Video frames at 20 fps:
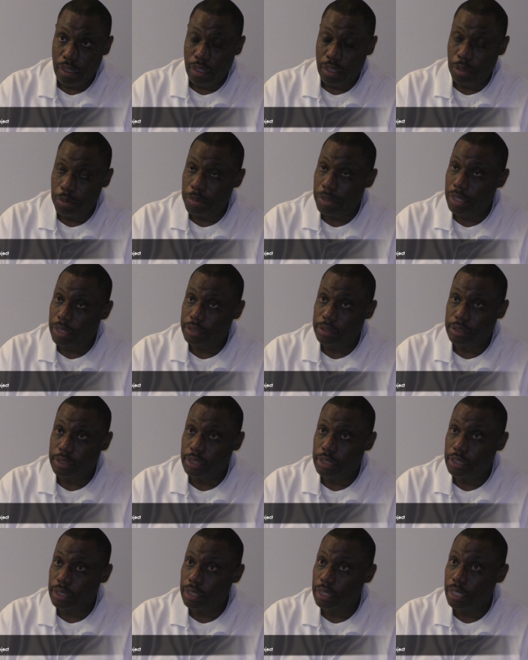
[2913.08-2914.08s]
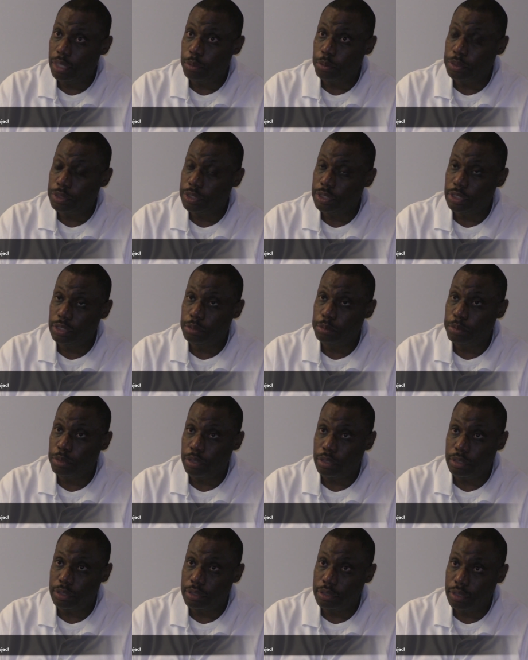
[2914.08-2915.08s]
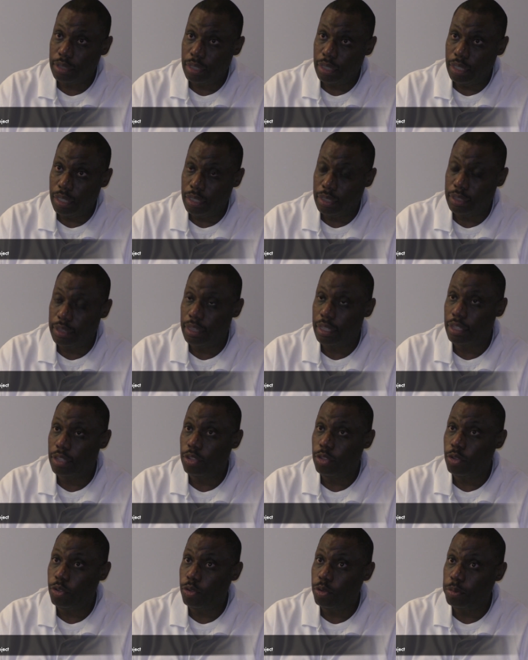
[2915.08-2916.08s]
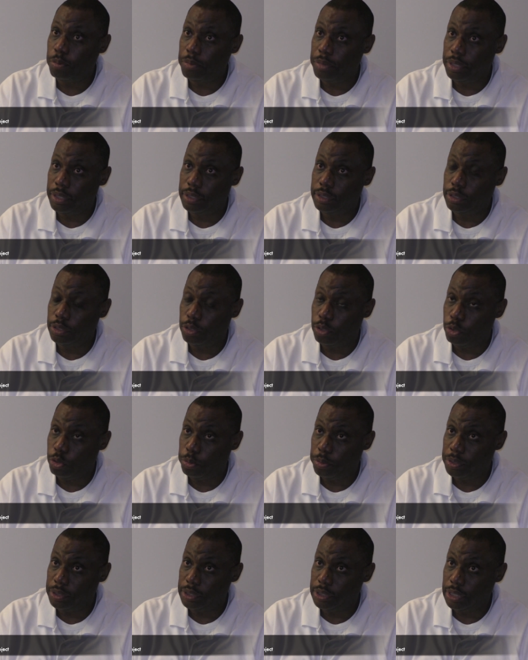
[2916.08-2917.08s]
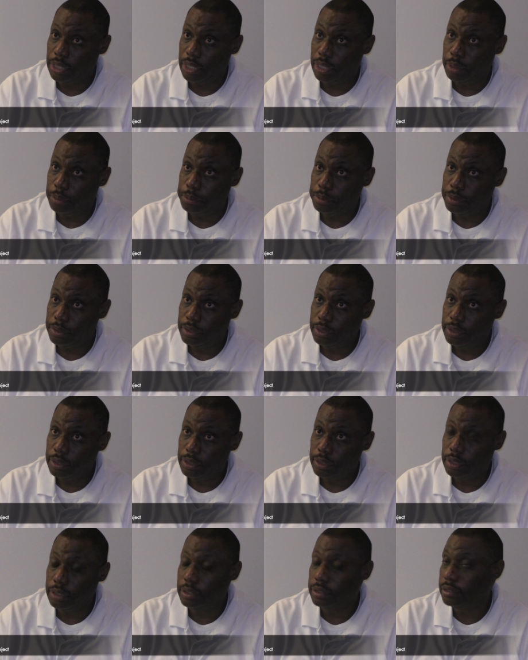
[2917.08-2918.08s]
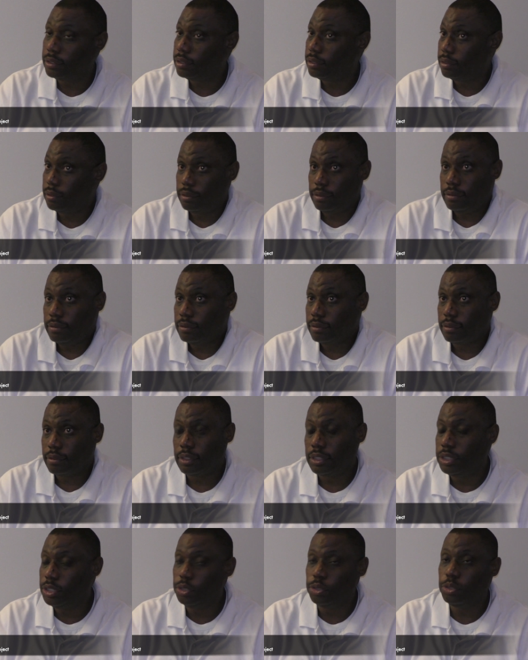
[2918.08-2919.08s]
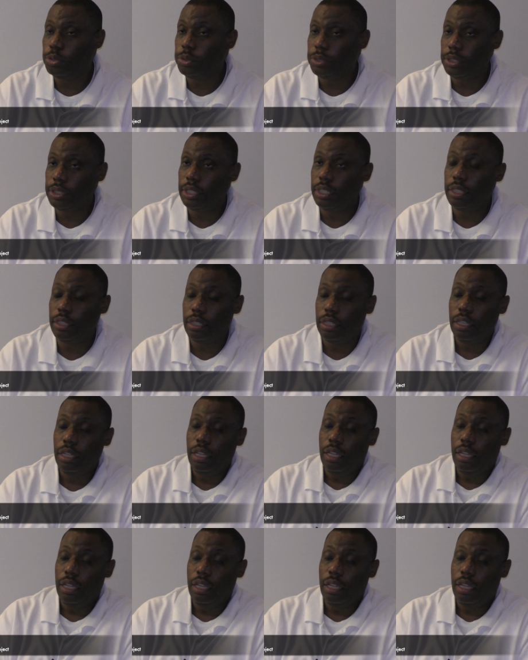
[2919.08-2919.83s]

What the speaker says: You might as well take a gun with 6 bullets and think you're going to miss or hope it jams. Because you don't know what you're getting.